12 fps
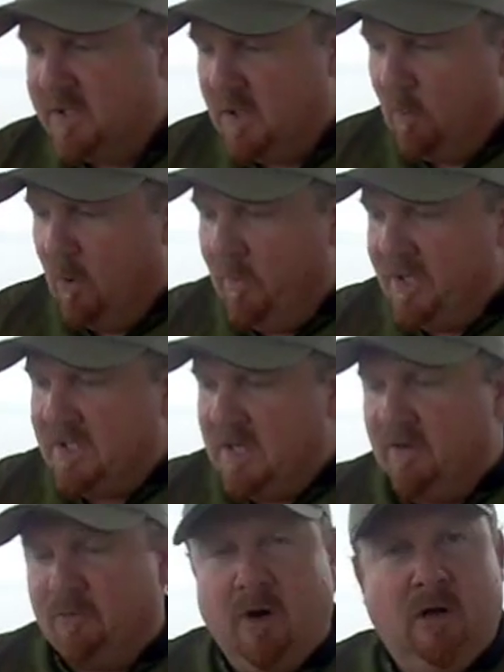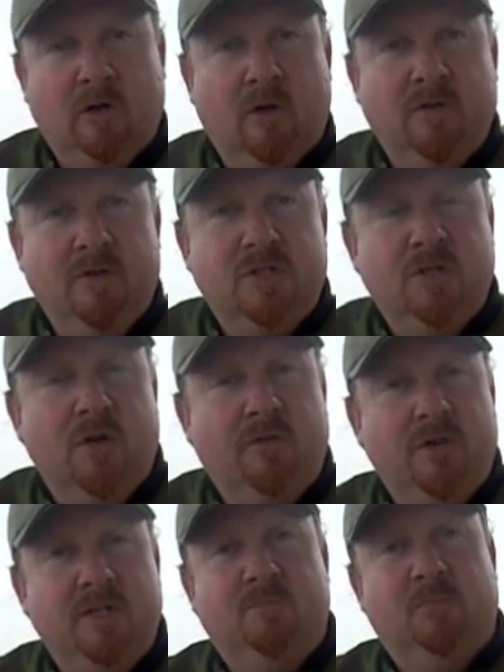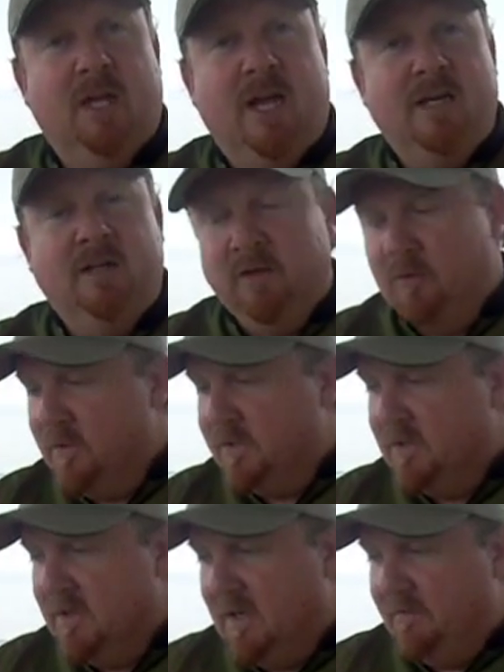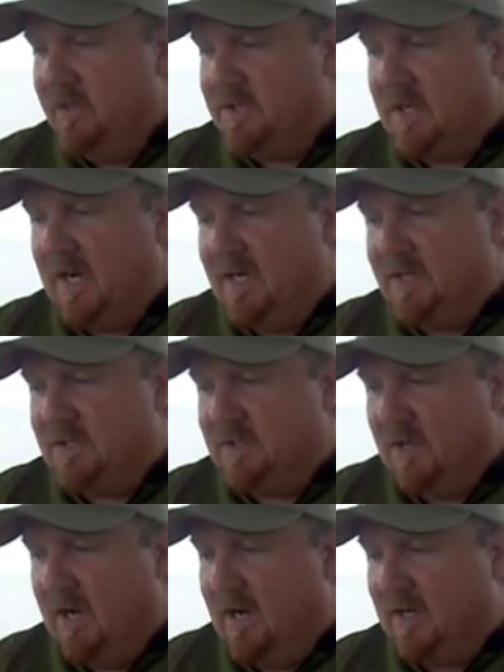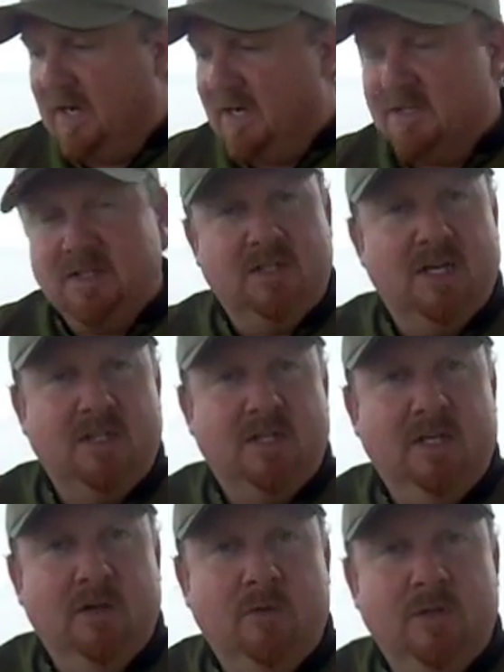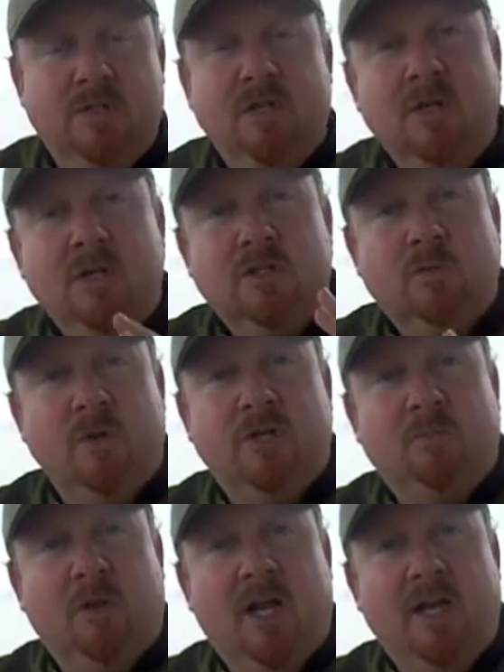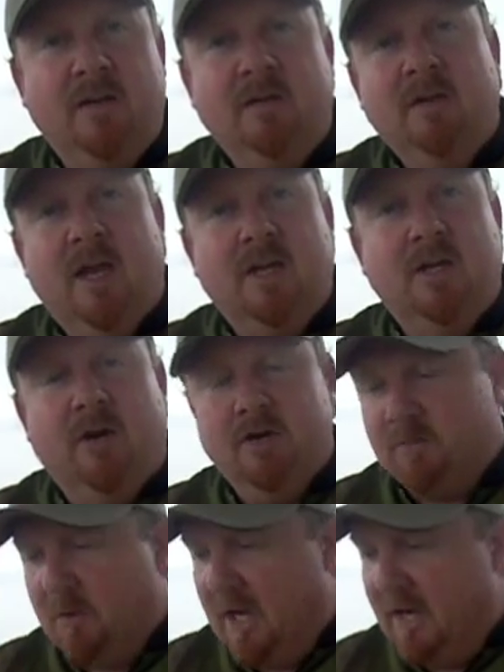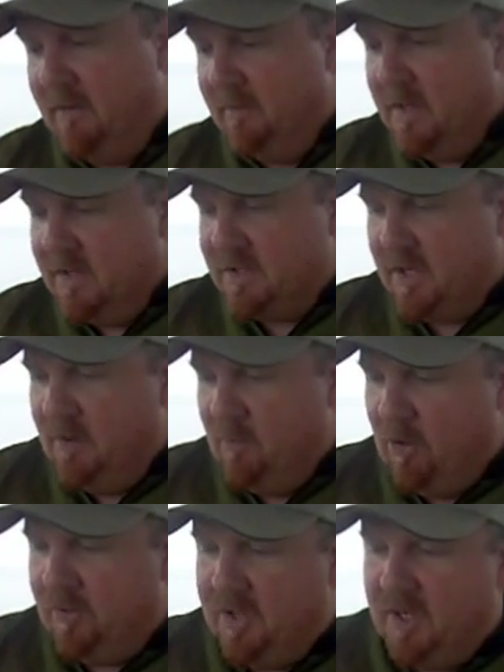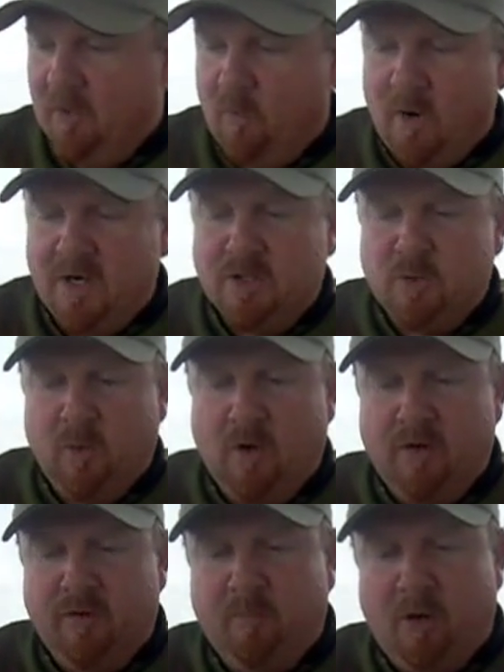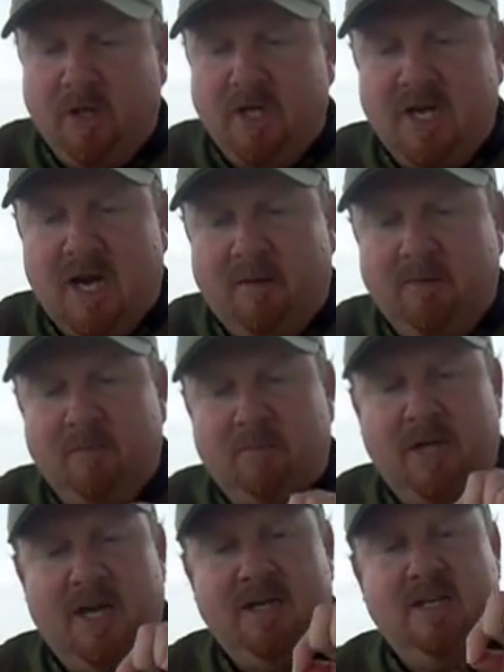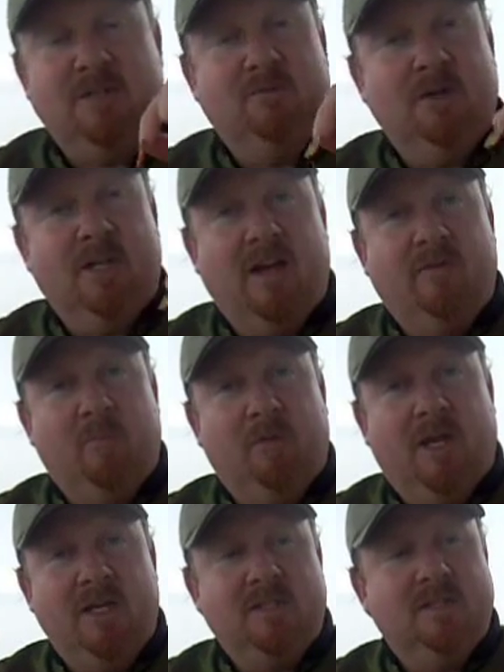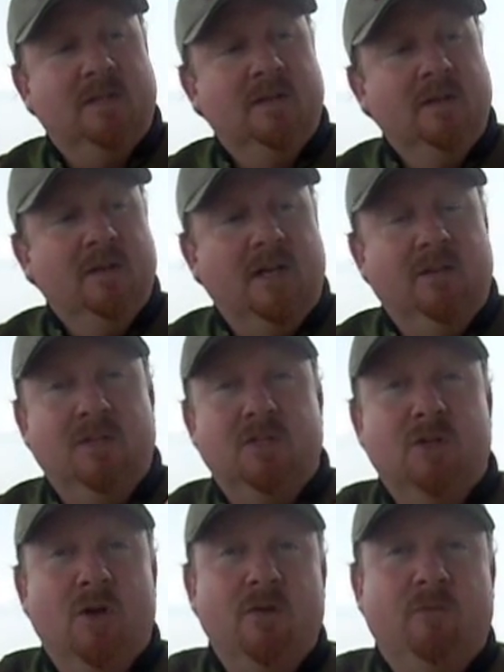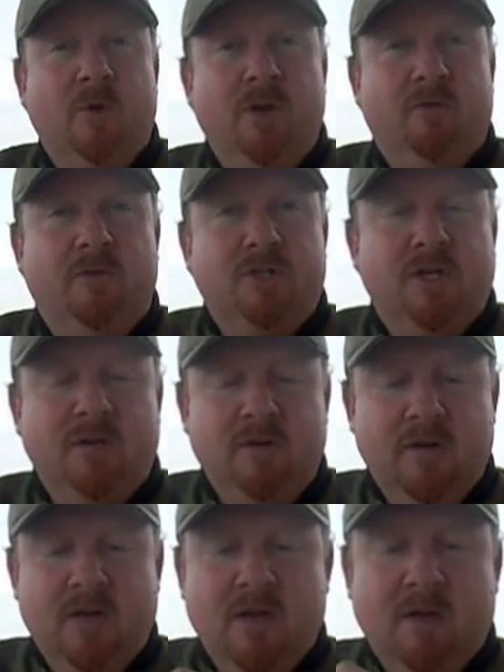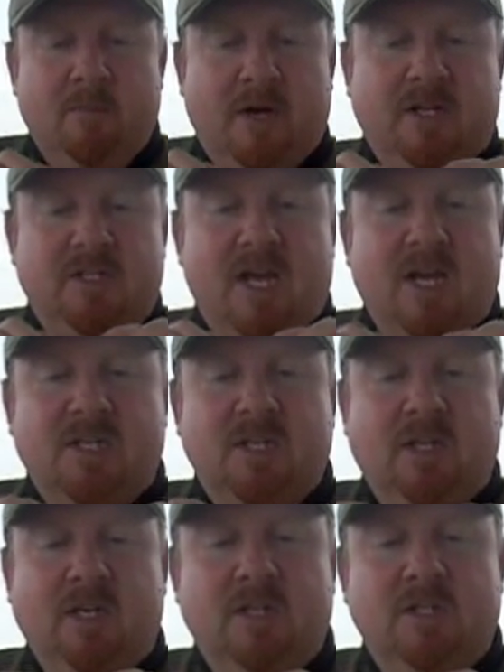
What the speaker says: So what we tend to throw a lot in the surf is bladed lures. In this case the TT Lures Switchblade and Ghostblade. So you might think a 1/12 polycarbonate blade doesn't really have a place in the surf when you're fishing, but it's excellent